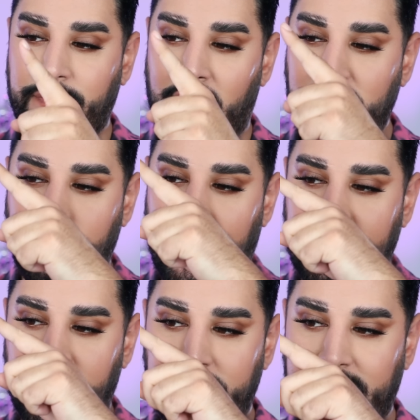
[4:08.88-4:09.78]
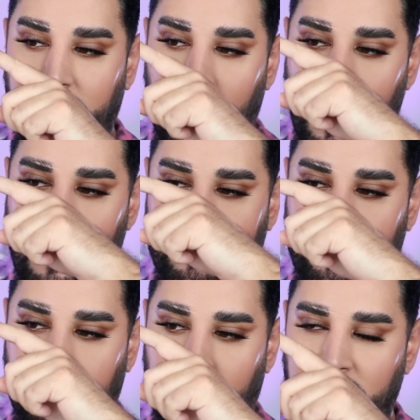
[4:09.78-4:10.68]
much better to use a curved
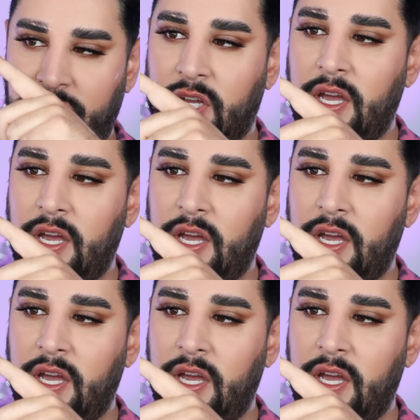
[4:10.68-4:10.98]
brush,